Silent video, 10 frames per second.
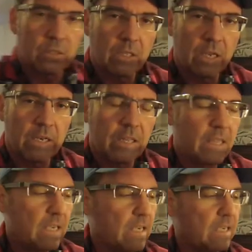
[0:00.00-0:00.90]
and the
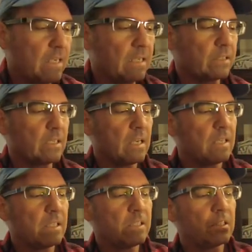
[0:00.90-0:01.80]
thinking is
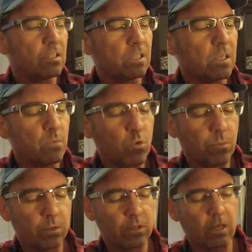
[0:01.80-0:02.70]
this is a little more
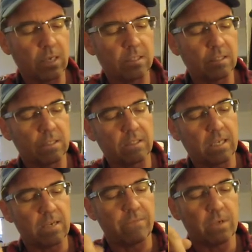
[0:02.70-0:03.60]
precise than,
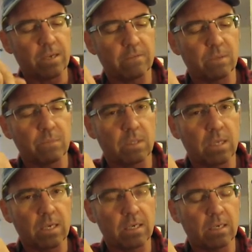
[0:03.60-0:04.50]
say, if you have something
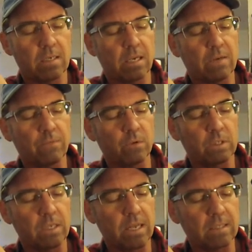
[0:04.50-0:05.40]
like a Knife Force
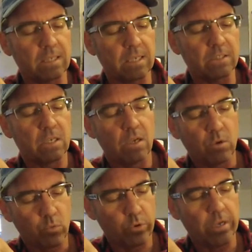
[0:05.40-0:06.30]
NXS
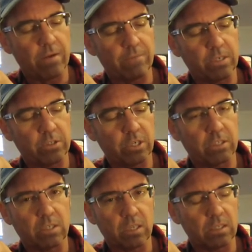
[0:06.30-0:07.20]
where you have the
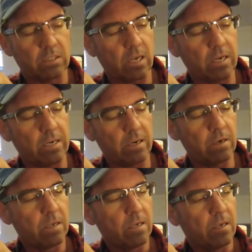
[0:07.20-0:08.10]
adjust on the side
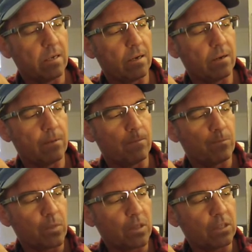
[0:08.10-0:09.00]
here.
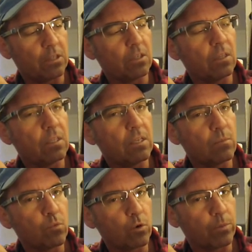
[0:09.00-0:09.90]
This is a
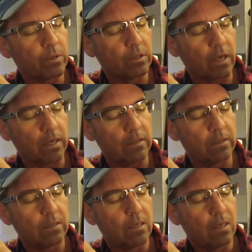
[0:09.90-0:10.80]
little more precise.